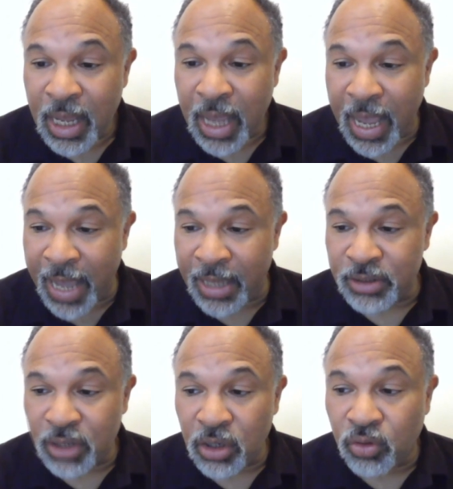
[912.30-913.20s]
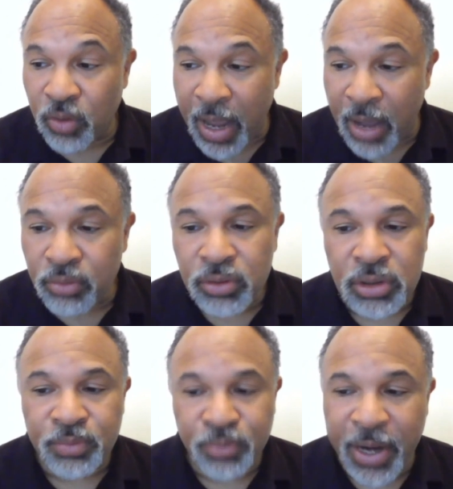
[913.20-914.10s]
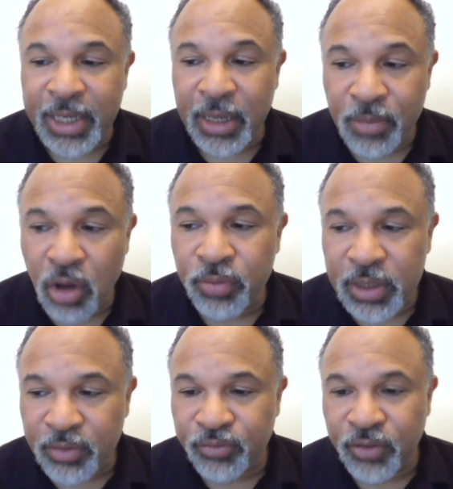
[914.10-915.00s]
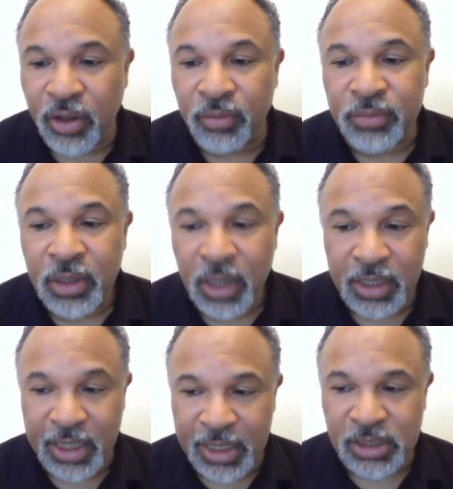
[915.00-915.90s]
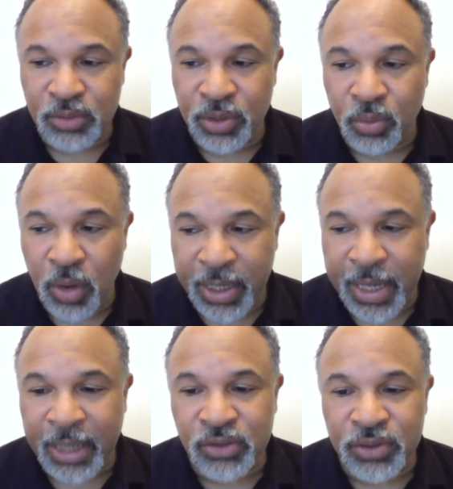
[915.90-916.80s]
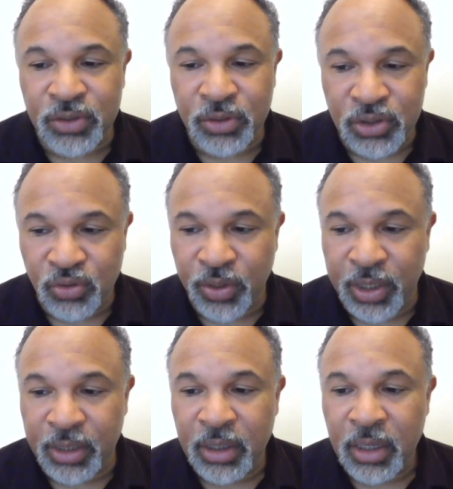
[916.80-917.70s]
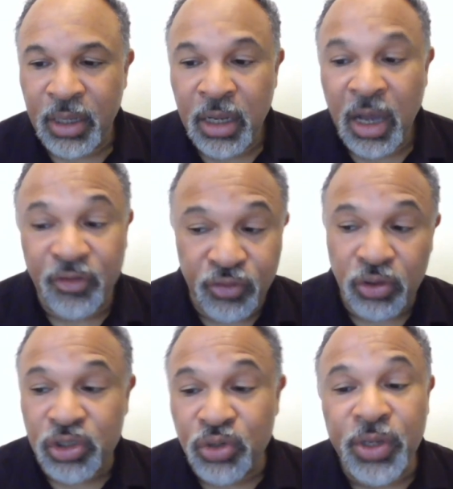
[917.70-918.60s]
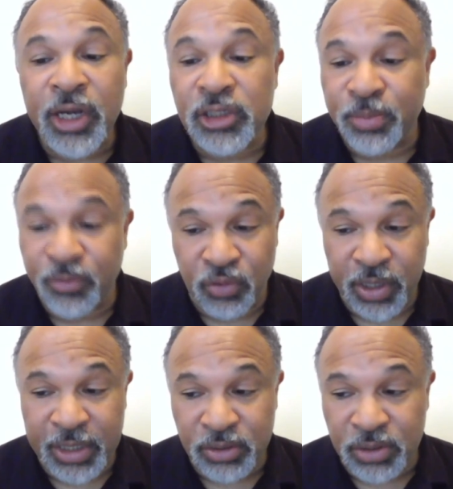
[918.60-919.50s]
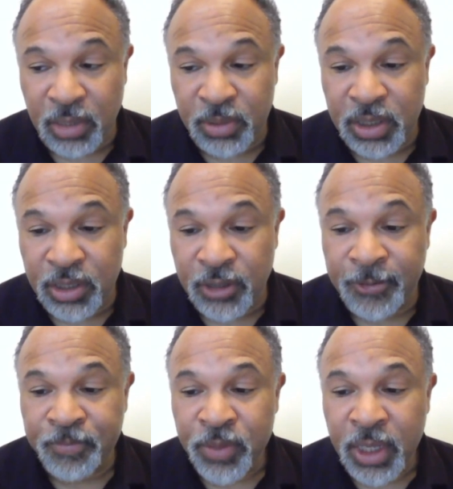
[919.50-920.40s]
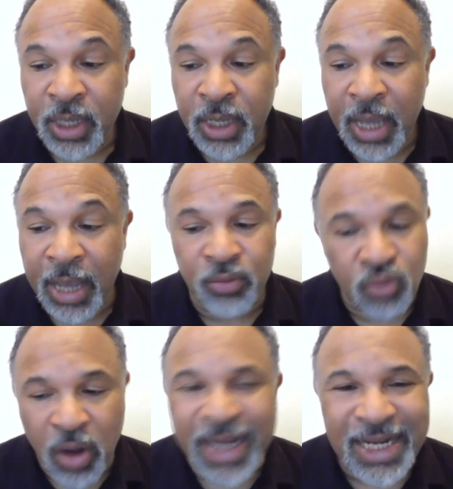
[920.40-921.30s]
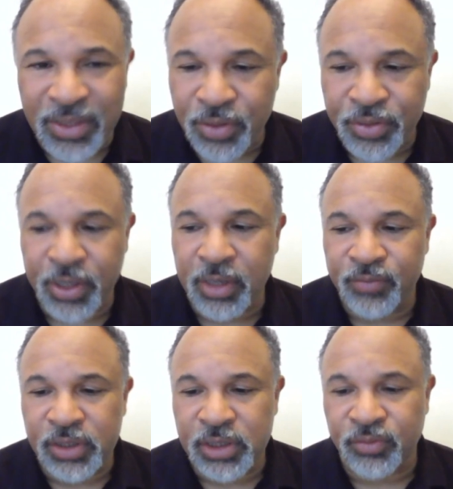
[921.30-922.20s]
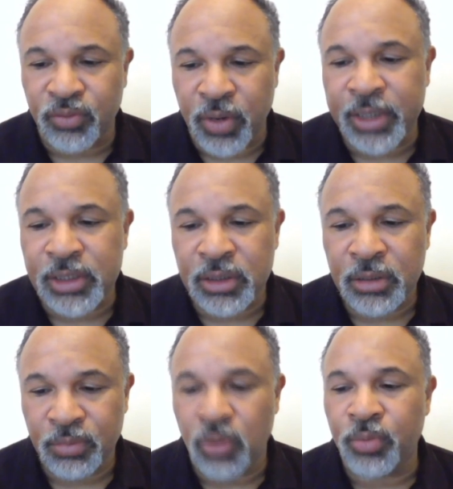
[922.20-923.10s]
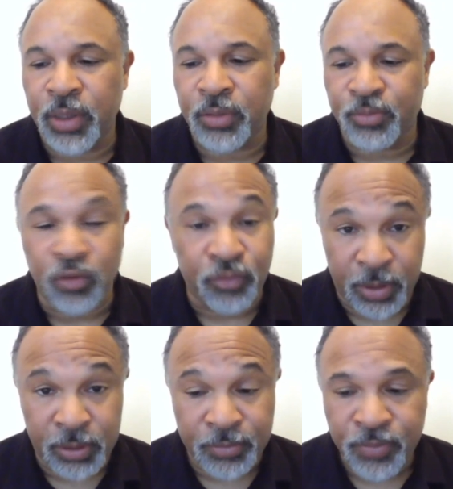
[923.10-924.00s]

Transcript: and a groundbreaking moment in film, a kiss with a white actress on screen, a full 2 years before Guess Who's Coming to Dinner, and right in the thick of the civil rights movement.